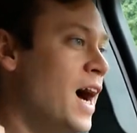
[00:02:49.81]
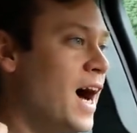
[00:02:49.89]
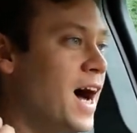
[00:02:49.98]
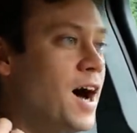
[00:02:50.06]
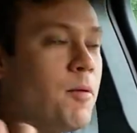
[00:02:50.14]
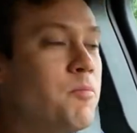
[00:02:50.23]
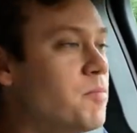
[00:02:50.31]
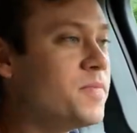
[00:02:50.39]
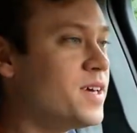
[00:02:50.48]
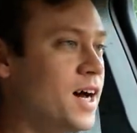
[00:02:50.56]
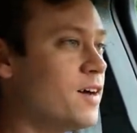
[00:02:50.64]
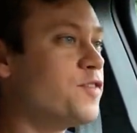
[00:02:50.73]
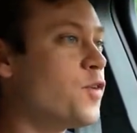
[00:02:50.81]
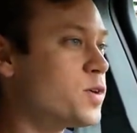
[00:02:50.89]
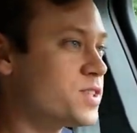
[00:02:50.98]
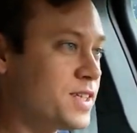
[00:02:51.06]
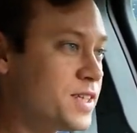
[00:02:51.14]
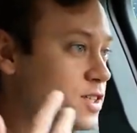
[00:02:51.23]
Um,
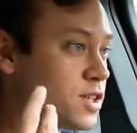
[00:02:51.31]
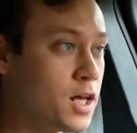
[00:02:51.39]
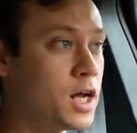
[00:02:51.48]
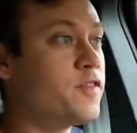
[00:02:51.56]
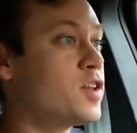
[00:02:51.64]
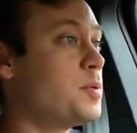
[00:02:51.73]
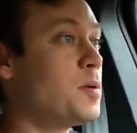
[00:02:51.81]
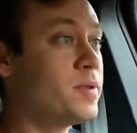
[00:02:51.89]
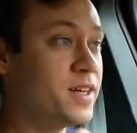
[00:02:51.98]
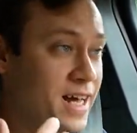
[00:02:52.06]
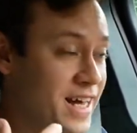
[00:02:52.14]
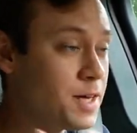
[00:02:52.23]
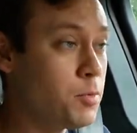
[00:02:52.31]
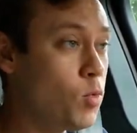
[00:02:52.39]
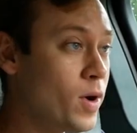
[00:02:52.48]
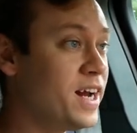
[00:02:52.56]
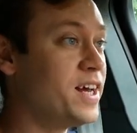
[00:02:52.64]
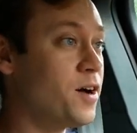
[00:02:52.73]
unfortunately, there's a lot of other people that end up
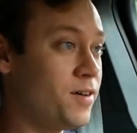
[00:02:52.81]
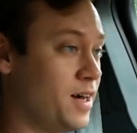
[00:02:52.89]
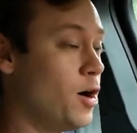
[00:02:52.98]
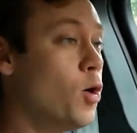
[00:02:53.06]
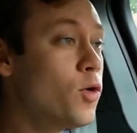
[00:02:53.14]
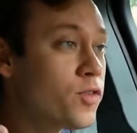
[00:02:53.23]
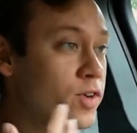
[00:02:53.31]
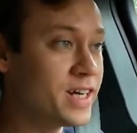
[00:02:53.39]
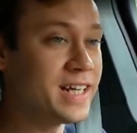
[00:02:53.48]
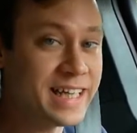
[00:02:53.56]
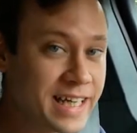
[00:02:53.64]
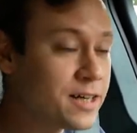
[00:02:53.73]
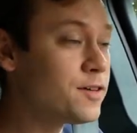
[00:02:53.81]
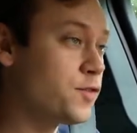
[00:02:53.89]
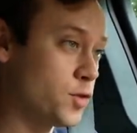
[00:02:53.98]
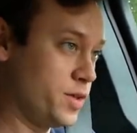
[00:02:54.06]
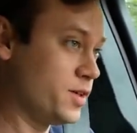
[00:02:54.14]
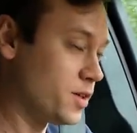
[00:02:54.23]
waiting over a year
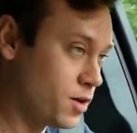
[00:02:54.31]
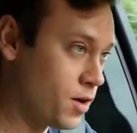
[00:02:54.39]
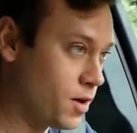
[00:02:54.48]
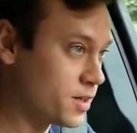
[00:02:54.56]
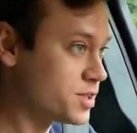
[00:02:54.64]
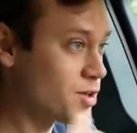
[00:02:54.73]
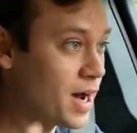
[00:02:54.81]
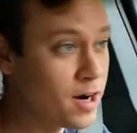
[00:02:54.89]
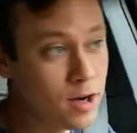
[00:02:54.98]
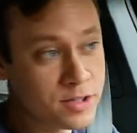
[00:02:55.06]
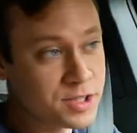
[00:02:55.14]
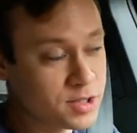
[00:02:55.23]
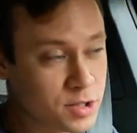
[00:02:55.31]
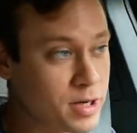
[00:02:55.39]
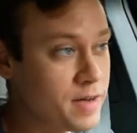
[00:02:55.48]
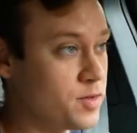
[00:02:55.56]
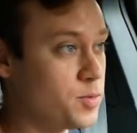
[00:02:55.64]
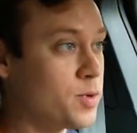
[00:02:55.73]
for for their car. So I also
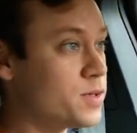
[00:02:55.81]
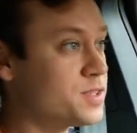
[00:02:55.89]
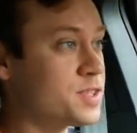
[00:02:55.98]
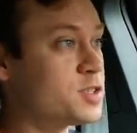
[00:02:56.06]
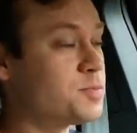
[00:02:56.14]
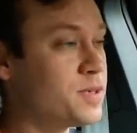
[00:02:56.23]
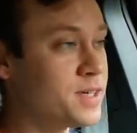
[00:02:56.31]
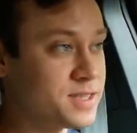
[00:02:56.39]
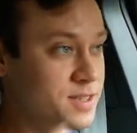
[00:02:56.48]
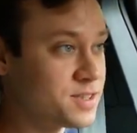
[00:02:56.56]
don't have the worst experience.